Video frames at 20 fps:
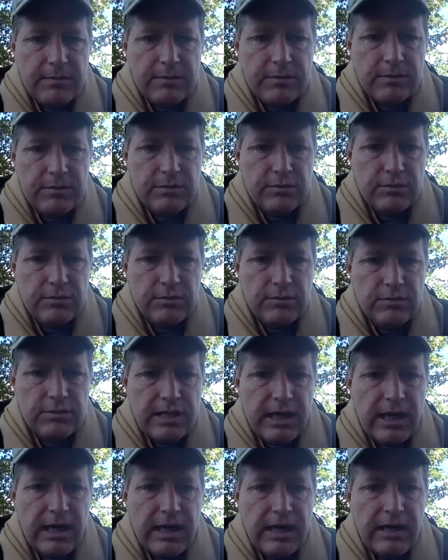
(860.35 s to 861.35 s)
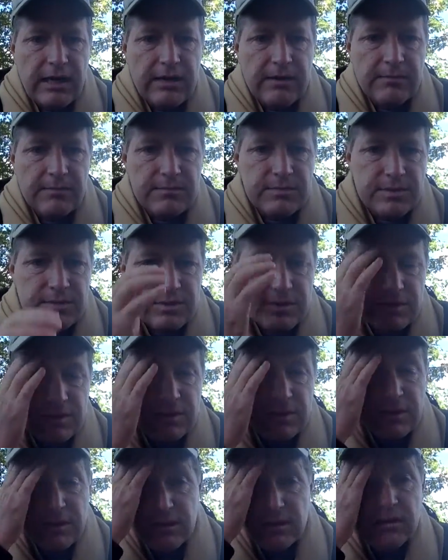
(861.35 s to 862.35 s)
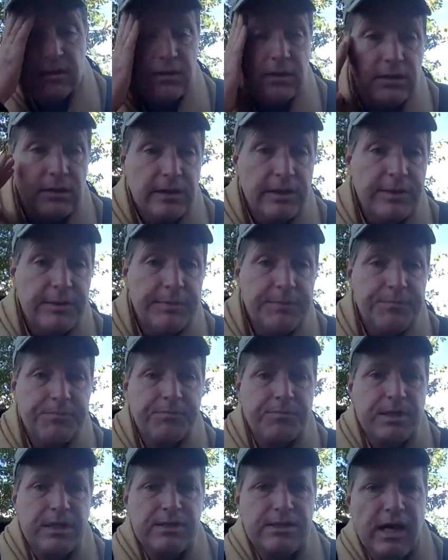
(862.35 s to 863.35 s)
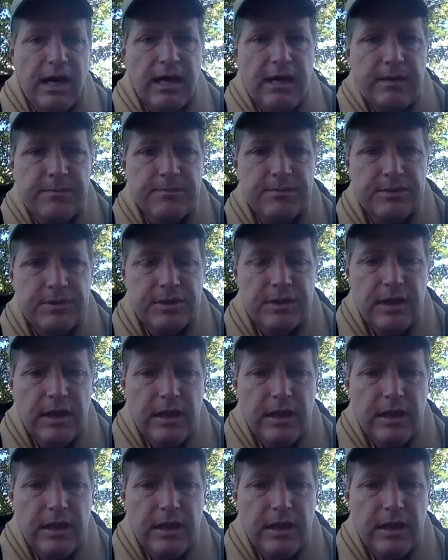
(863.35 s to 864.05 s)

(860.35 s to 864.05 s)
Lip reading: to times. Times.